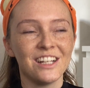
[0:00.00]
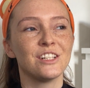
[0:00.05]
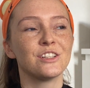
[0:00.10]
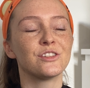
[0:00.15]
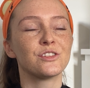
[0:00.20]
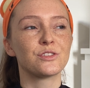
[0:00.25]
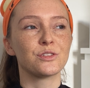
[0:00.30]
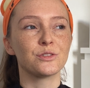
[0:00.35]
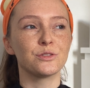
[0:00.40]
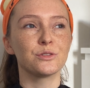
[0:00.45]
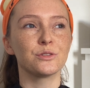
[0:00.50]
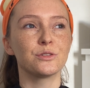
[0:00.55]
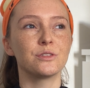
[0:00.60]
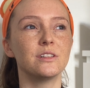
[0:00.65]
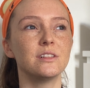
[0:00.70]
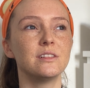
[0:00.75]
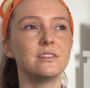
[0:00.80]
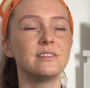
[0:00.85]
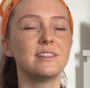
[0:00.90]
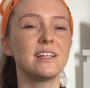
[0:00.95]
So
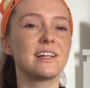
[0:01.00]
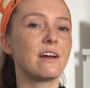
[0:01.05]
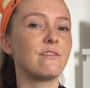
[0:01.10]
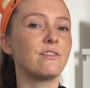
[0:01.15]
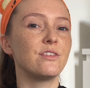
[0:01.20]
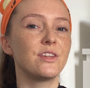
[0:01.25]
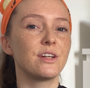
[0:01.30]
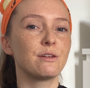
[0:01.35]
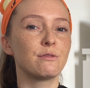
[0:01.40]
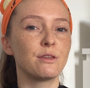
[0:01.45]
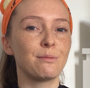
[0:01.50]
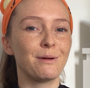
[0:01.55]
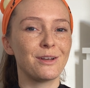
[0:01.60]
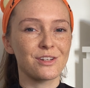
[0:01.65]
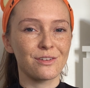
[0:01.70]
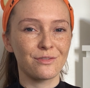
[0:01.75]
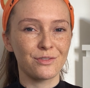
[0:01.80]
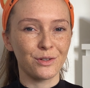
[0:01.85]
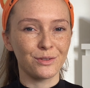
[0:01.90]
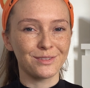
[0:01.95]
take everything with a pinch
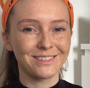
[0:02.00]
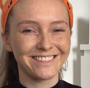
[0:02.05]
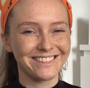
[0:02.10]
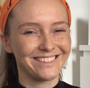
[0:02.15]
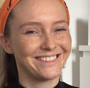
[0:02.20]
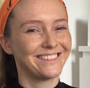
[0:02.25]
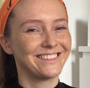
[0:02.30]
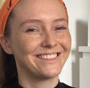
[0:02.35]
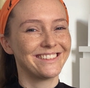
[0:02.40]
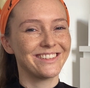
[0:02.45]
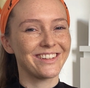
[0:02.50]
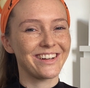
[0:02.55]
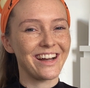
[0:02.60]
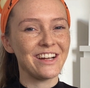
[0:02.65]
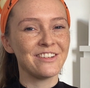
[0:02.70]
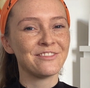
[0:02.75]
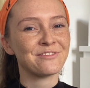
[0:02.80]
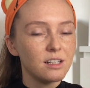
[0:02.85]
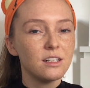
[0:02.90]
of salt, okay?